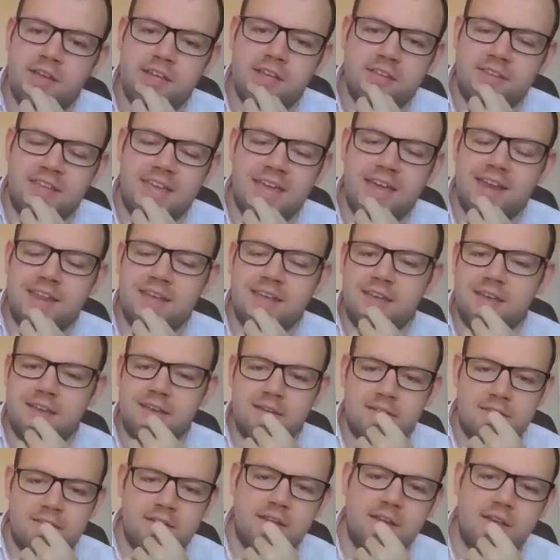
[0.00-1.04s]
It's
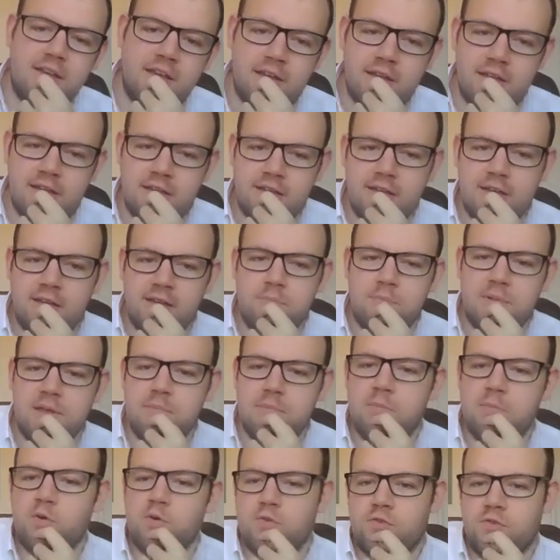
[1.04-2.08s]
getting a
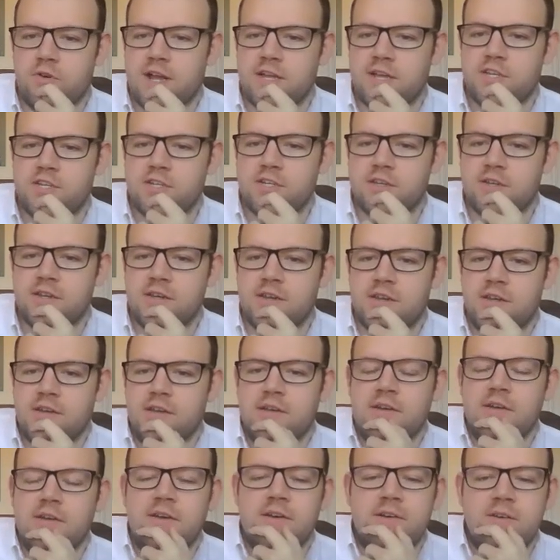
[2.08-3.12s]
bit more traction.
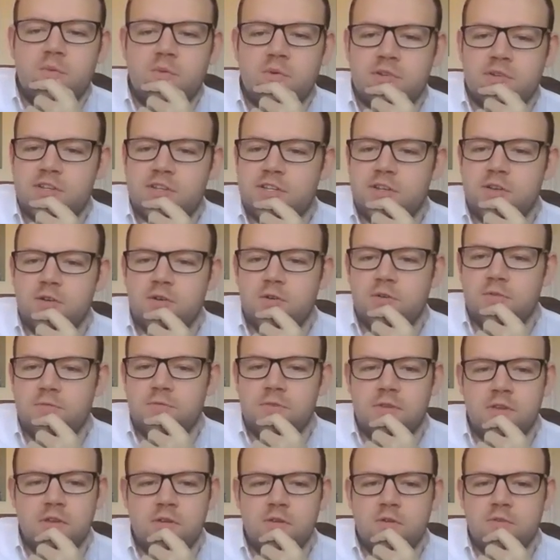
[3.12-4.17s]
What's your
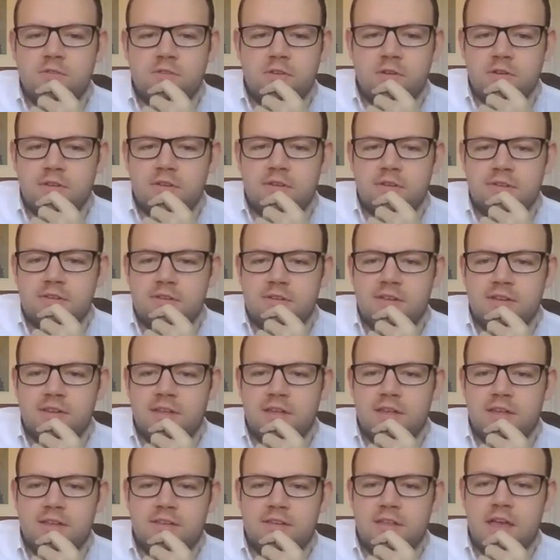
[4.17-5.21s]
views on,
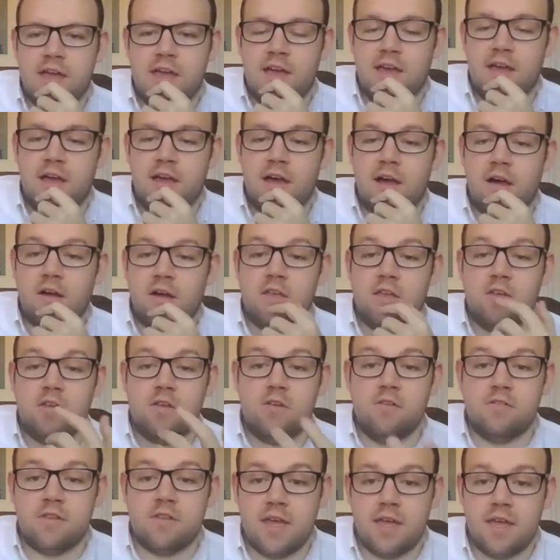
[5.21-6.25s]
are
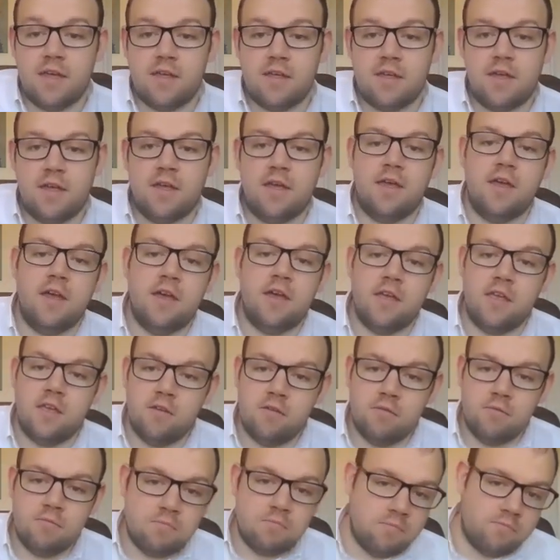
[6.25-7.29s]
you using it? Are
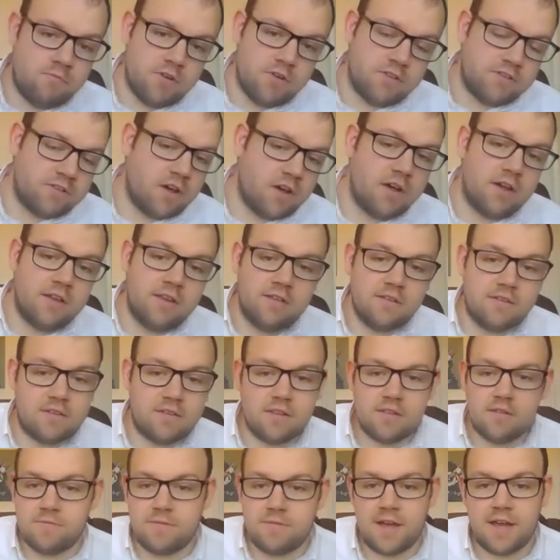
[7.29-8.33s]
you resigned to
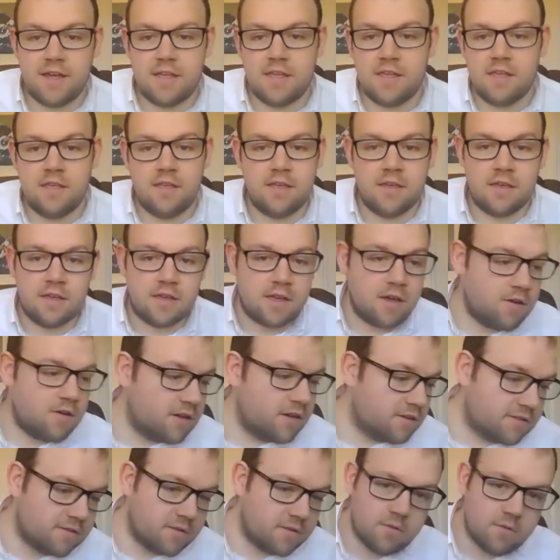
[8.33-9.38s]
the fact you're
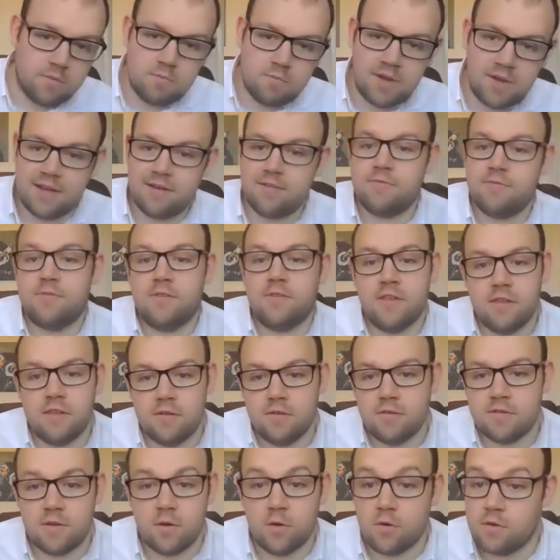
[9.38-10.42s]
going to have to
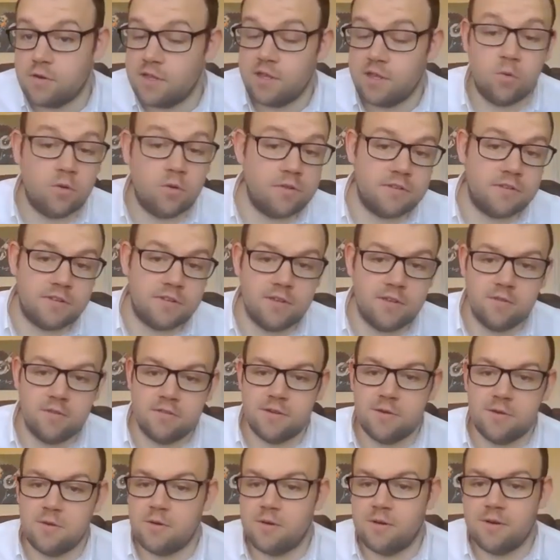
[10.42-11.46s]
use it, or do you want to use
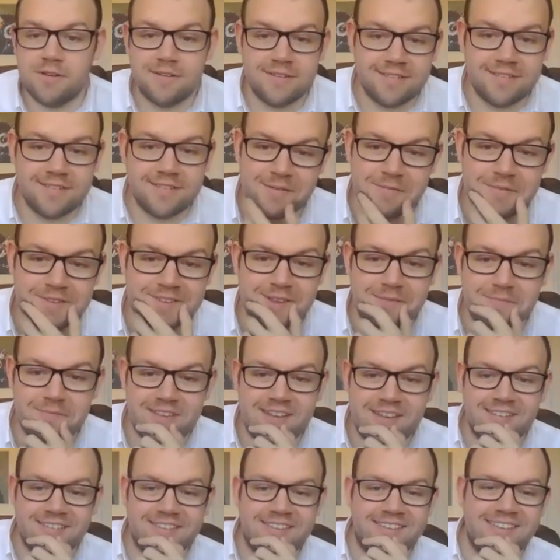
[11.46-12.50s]
it, or
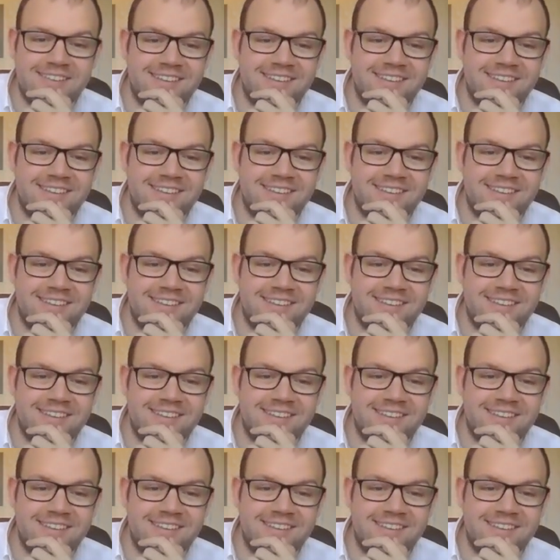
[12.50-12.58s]
something else?